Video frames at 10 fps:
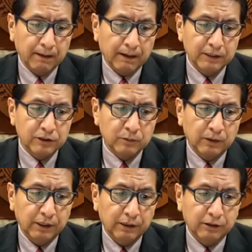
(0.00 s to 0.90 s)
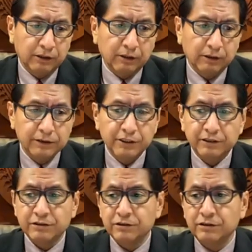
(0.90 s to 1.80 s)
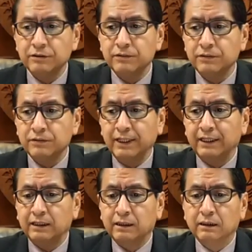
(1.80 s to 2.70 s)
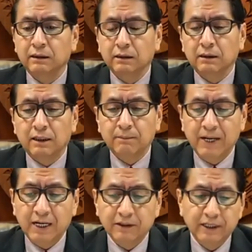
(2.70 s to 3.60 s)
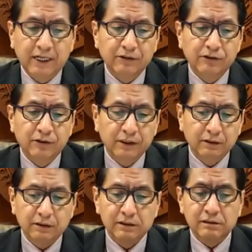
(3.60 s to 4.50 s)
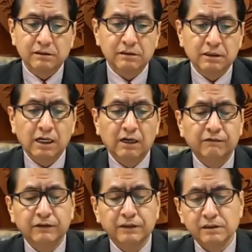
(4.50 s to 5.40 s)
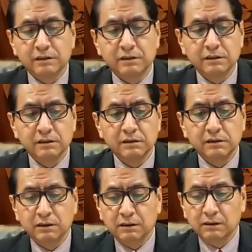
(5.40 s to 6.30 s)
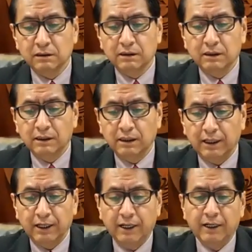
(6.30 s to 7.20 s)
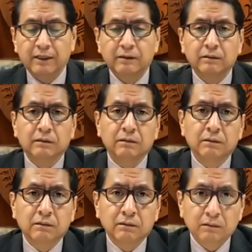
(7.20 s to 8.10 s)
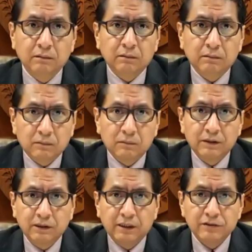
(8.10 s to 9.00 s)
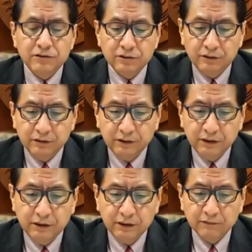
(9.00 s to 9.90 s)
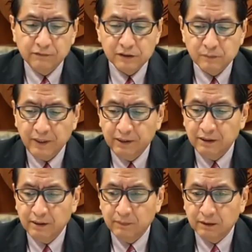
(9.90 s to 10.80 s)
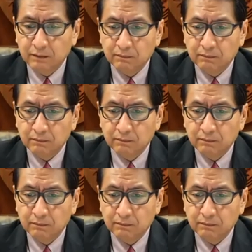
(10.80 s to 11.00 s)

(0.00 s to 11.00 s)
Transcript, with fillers: I just want to encourage us to think about that during this conference and with the uncertainty of this pandemic.